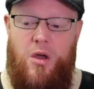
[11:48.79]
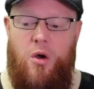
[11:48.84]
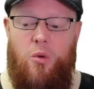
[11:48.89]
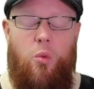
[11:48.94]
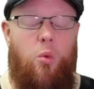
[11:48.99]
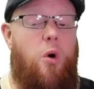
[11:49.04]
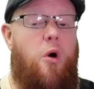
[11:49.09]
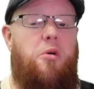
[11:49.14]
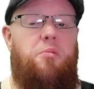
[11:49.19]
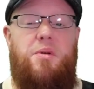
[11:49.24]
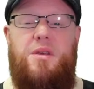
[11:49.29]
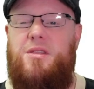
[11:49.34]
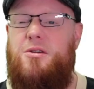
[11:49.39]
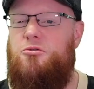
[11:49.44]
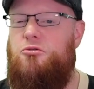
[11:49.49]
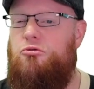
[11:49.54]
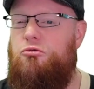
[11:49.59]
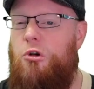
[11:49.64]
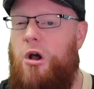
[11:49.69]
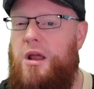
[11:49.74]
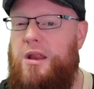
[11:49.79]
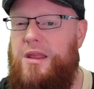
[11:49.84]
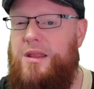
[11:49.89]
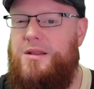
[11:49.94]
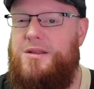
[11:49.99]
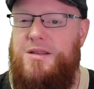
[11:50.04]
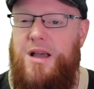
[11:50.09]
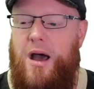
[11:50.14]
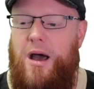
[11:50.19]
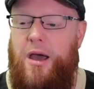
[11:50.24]
What would be the running
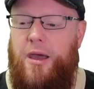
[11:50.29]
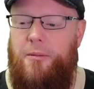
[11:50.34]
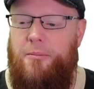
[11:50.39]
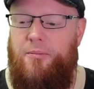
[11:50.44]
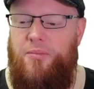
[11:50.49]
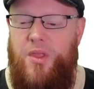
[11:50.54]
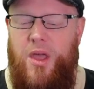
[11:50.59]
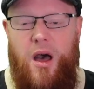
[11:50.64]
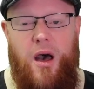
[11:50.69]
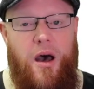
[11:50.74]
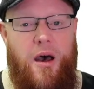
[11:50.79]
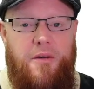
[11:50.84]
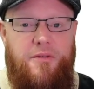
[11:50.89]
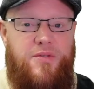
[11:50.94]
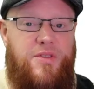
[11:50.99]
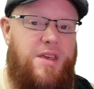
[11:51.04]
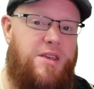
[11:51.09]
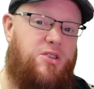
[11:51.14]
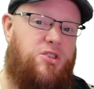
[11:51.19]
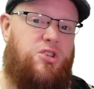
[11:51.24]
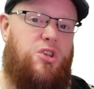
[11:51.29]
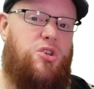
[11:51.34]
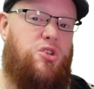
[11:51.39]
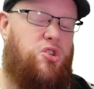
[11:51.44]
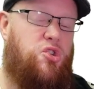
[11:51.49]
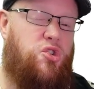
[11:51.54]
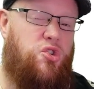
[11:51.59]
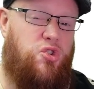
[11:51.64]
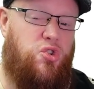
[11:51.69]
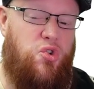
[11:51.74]
time of this
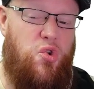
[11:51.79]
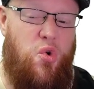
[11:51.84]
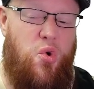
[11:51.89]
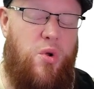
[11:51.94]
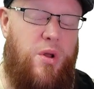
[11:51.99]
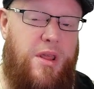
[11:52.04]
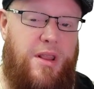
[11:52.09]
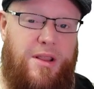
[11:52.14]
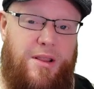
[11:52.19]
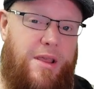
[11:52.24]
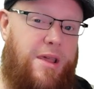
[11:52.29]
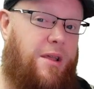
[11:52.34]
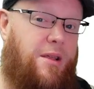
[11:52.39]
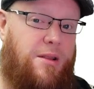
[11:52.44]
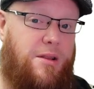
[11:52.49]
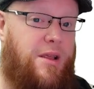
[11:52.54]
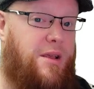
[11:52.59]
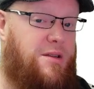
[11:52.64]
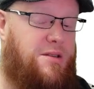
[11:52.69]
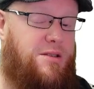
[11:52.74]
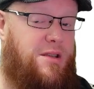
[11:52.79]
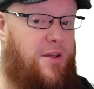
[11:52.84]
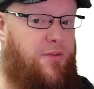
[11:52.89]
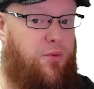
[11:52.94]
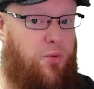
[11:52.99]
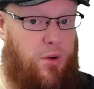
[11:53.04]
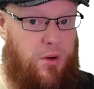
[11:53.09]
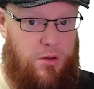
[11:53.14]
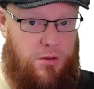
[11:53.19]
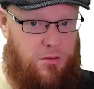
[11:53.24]
sorted linked list if
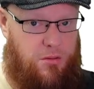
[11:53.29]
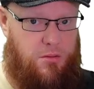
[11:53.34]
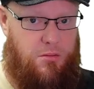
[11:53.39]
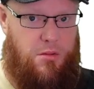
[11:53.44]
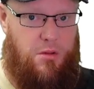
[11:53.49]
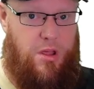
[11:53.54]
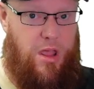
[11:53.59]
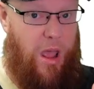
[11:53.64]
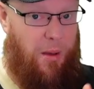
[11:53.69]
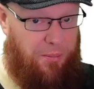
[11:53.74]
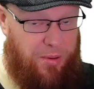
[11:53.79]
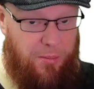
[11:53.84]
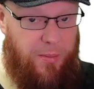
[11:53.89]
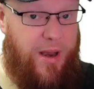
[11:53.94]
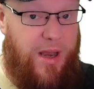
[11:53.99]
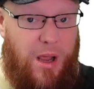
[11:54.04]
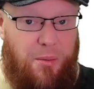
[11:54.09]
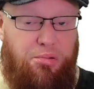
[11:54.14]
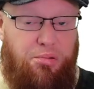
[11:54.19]
we're implementing a